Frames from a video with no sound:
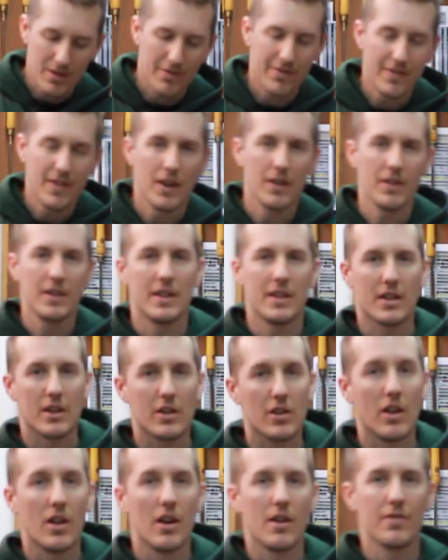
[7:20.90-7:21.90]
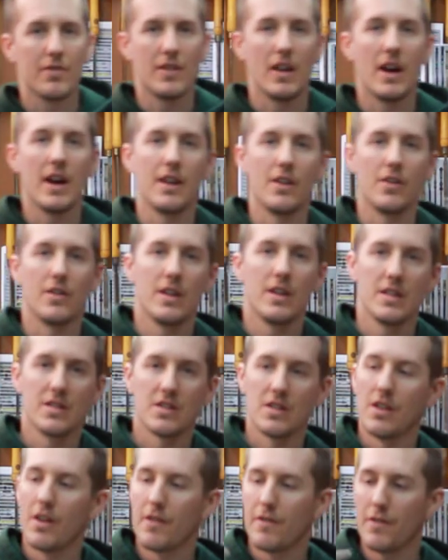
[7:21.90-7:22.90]
with the felt and the cloth liner
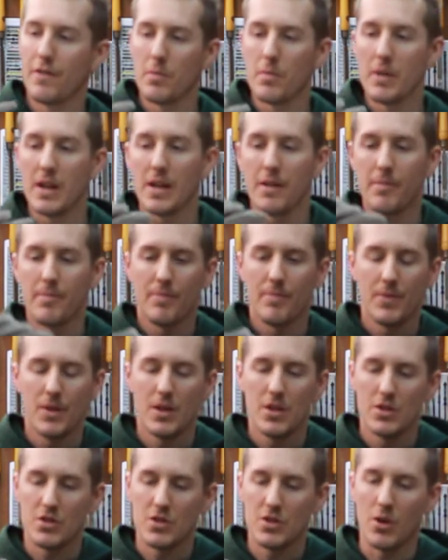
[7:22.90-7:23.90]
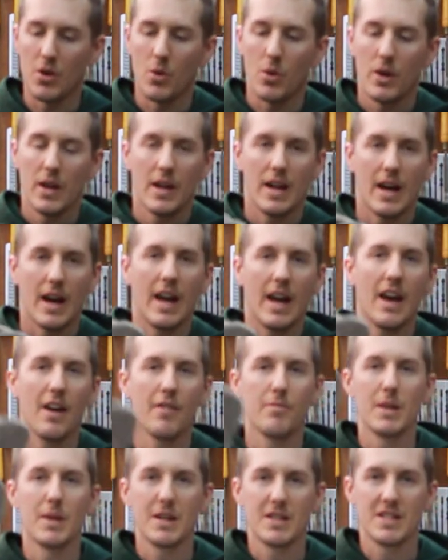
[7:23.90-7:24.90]
is enough for me. So I
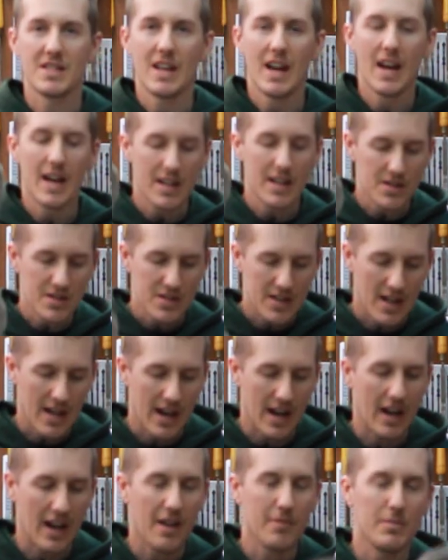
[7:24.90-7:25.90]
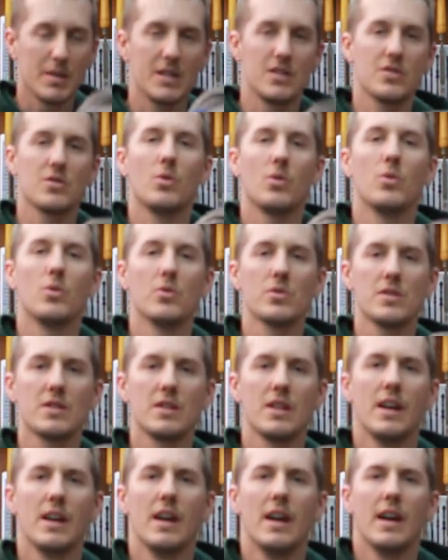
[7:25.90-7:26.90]
have my sides and I have my
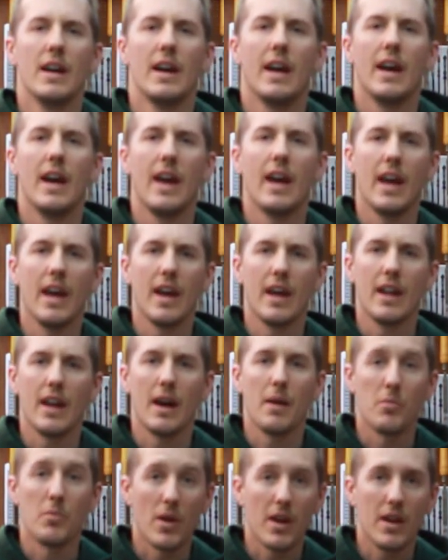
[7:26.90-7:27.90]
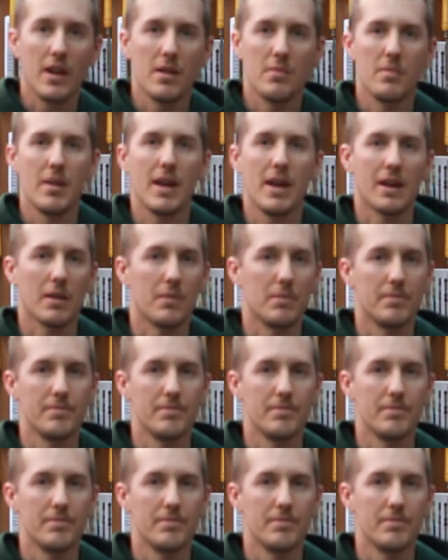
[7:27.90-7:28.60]
soles, and I'm ready to make